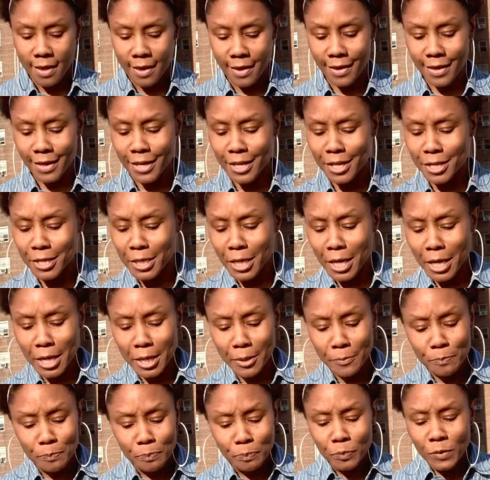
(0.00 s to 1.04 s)
and
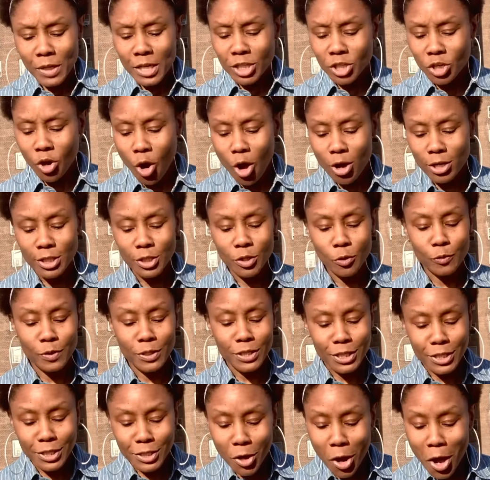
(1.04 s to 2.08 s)
um, talk so
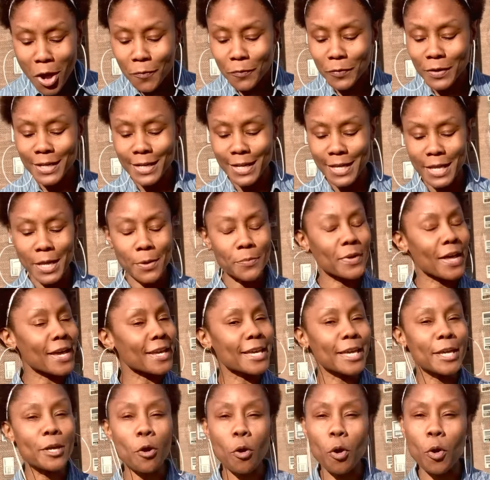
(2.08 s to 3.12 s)
softly to him
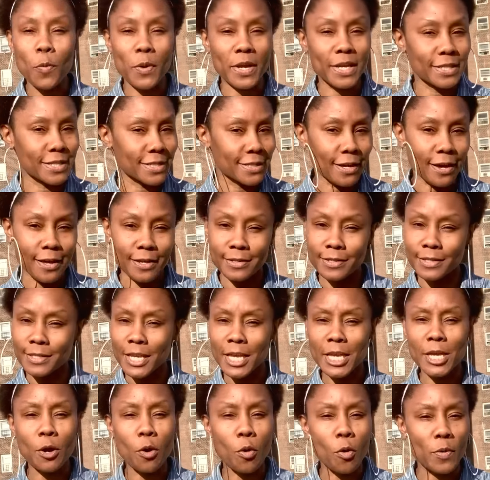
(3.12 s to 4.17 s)
like he always does.
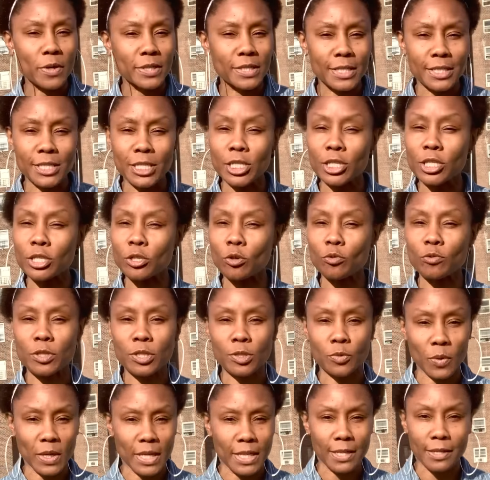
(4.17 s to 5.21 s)
He always does. He's so
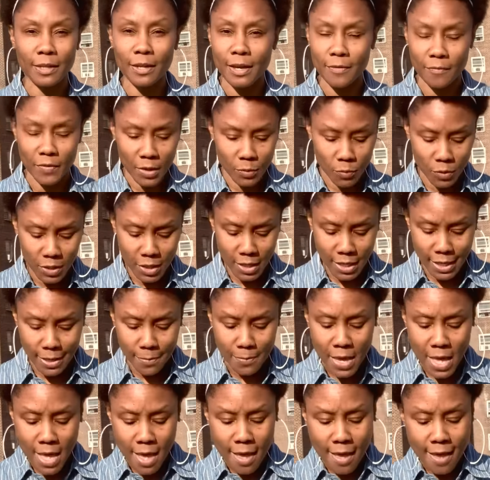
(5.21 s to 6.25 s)
sweet and loving with
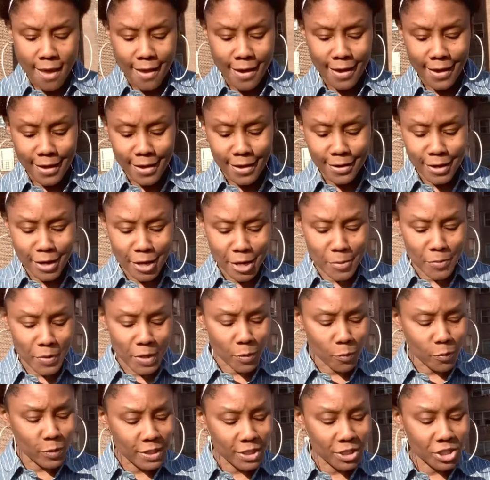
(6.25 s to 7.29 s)
him. And um,
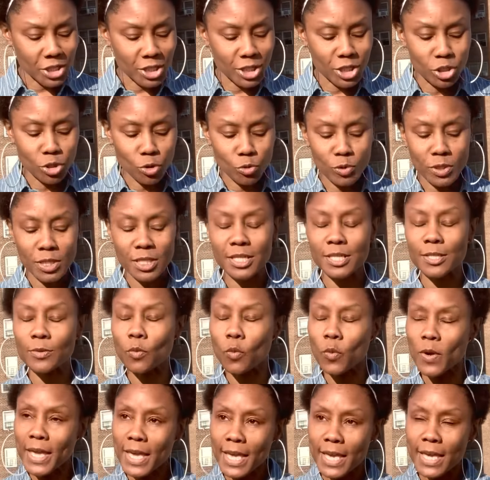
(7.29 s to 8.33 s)
it was just so
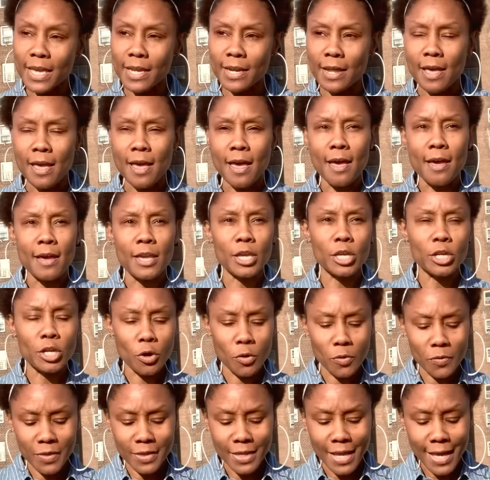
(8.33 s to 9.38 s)
sweet. You
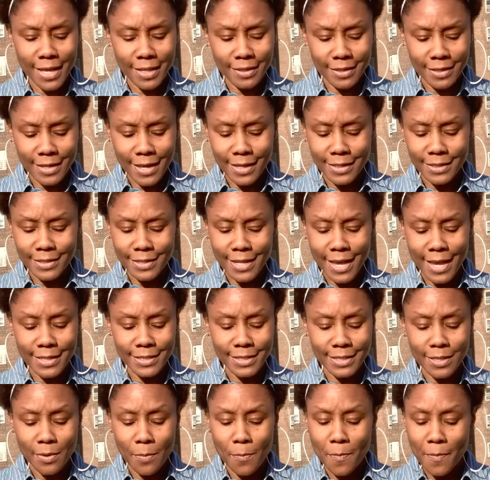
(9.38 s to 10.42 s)
know, that, that
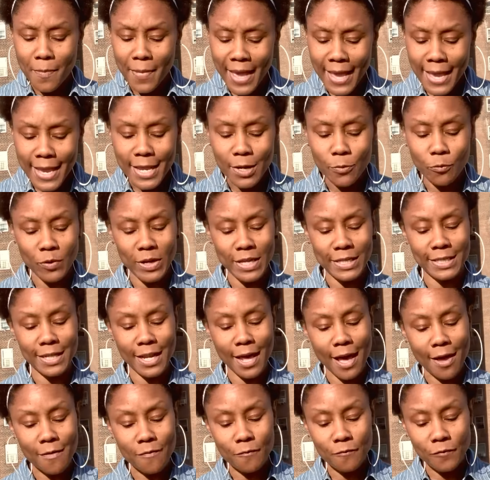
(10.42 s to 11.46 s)
that's the main reason
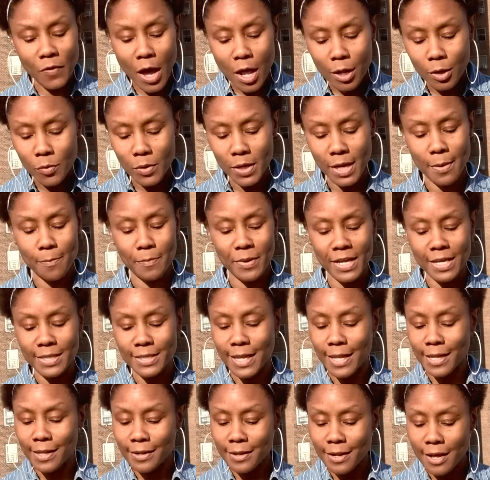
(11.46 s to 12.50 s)
I follow him because
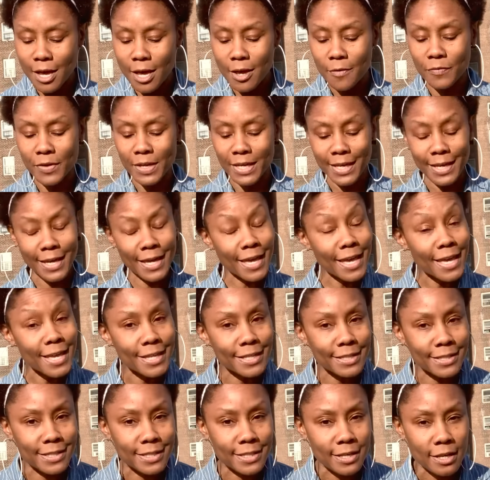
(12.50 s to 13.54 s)
I love
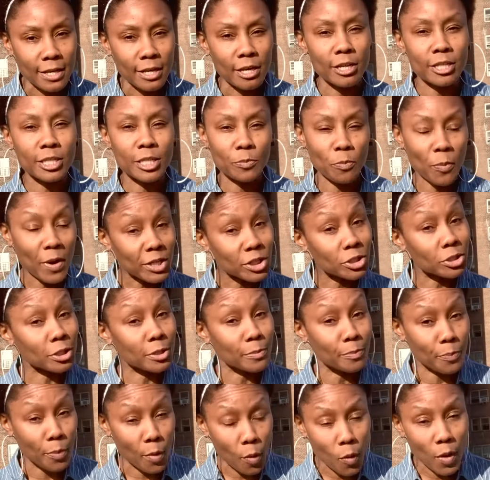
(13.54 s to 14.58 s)
kids,
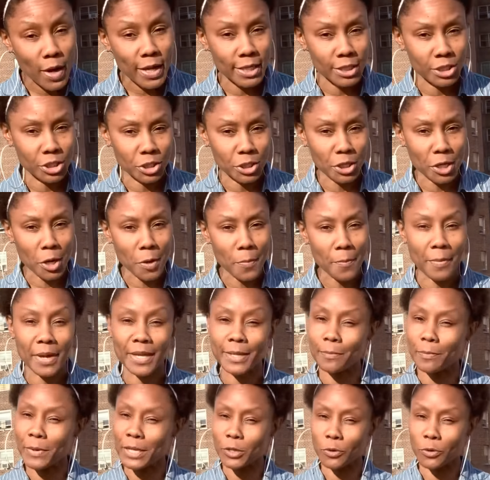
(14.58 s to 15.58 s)
especially boys, you know. My, my